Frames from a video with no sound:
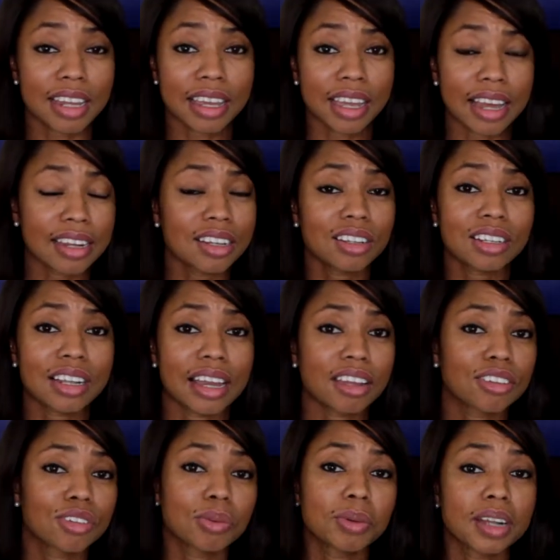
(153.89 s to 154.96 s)
Like, I didn't
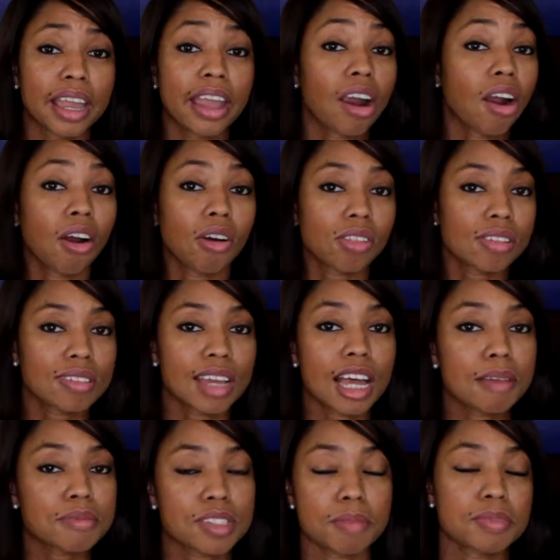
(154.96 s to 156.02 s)
like doing hair all the
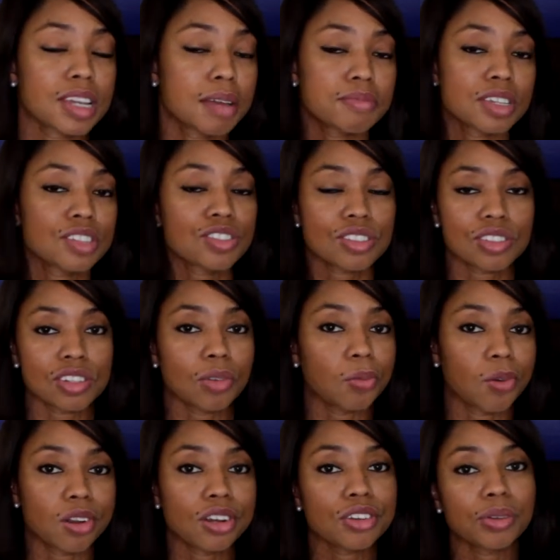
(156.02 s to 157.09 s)
time. Sometimes I just
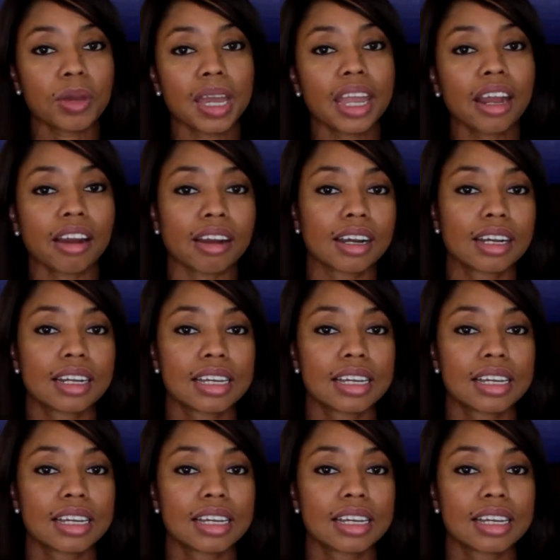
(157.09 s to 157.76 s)
didn't want to do hair,